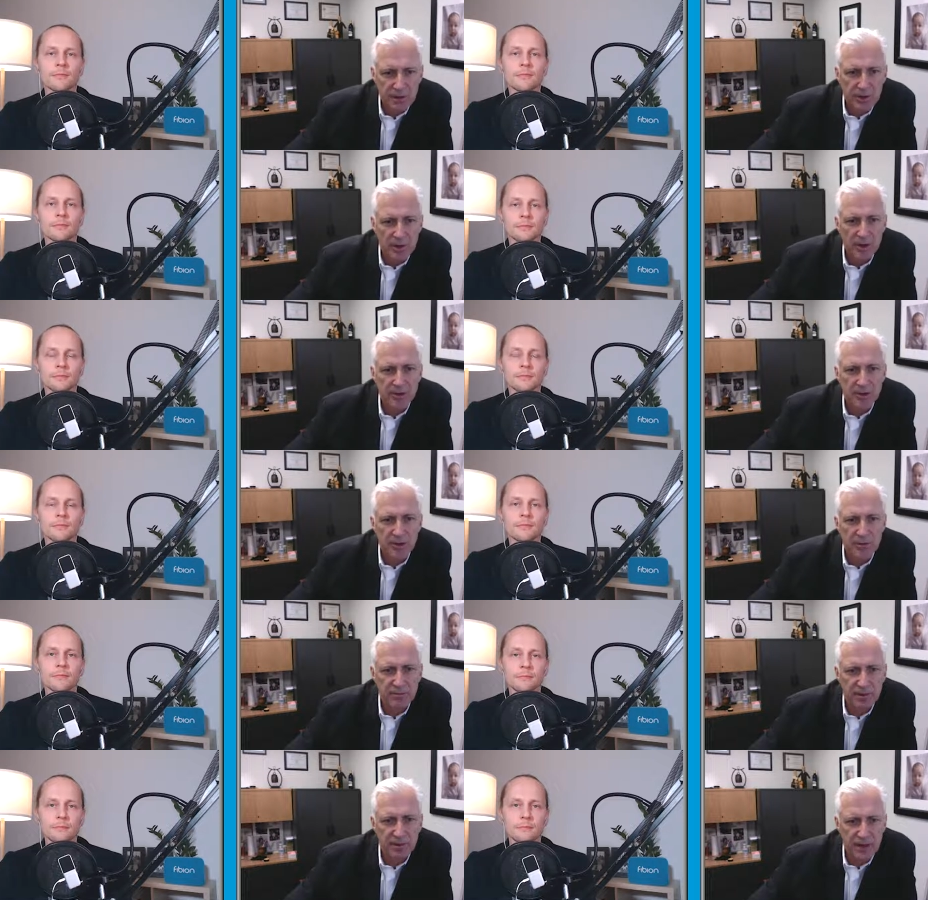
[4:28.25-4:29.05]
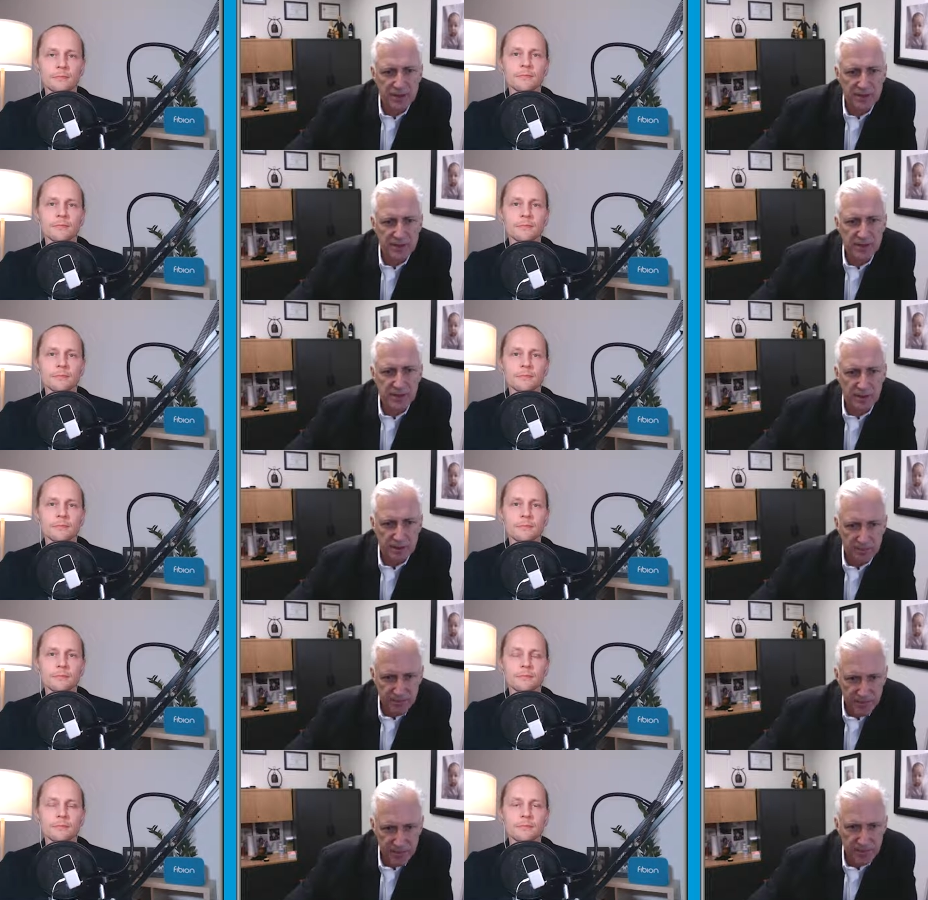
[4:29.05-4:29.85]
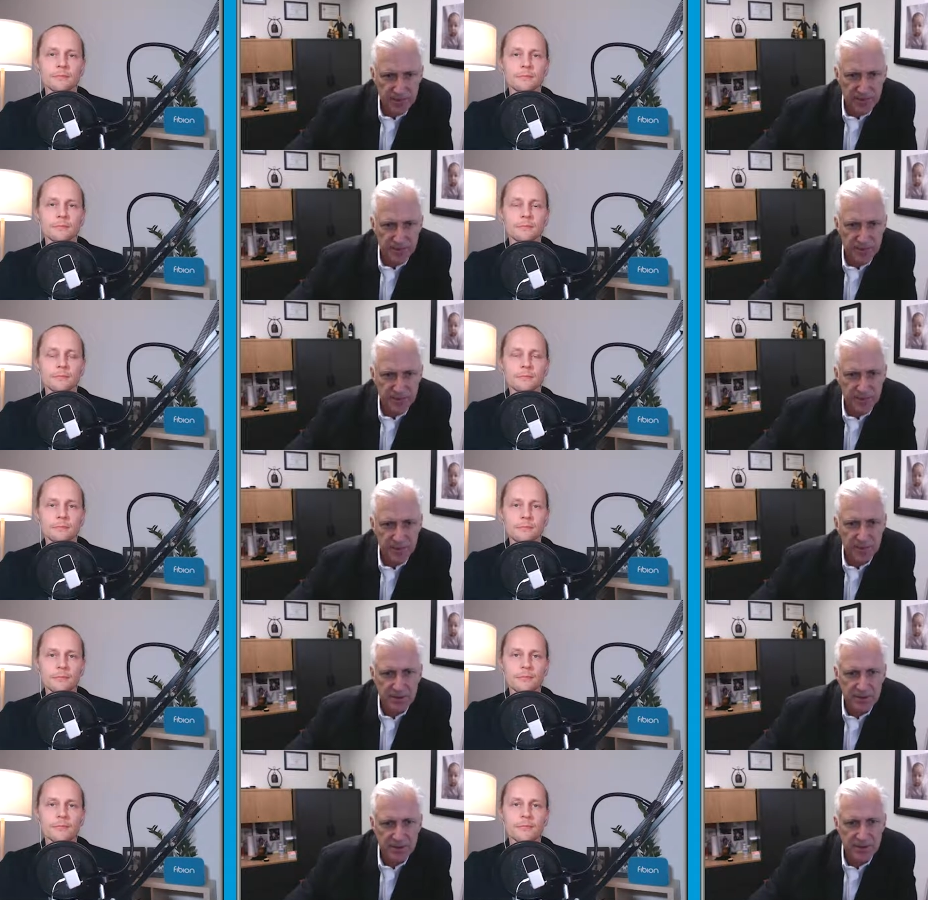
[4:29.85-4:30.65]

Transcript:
Speaker 1: cardiovascular fitness,